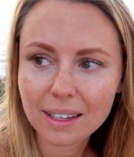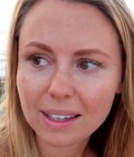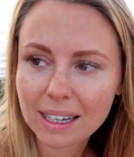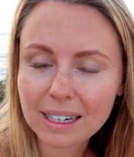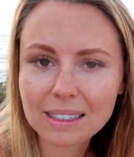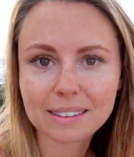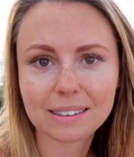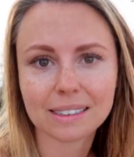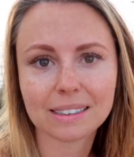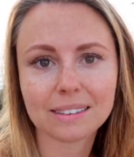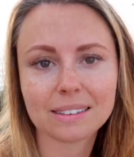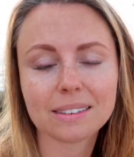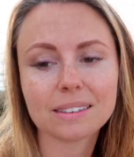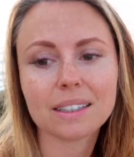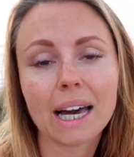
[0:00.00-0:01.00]
here's
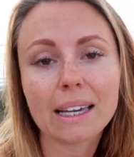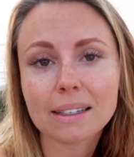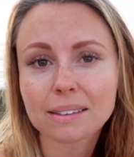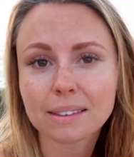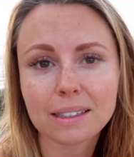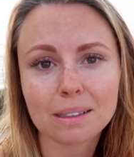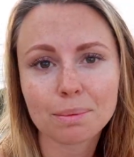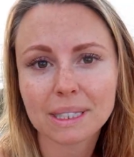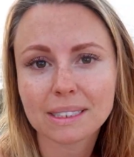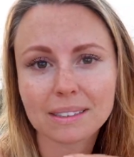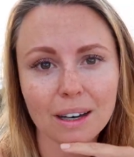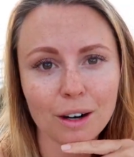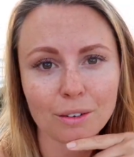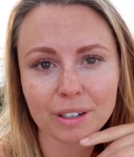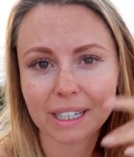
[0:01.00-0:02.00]
this. I consider
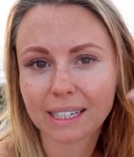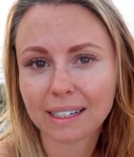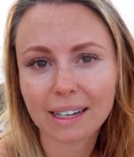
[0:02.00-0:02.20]
myself a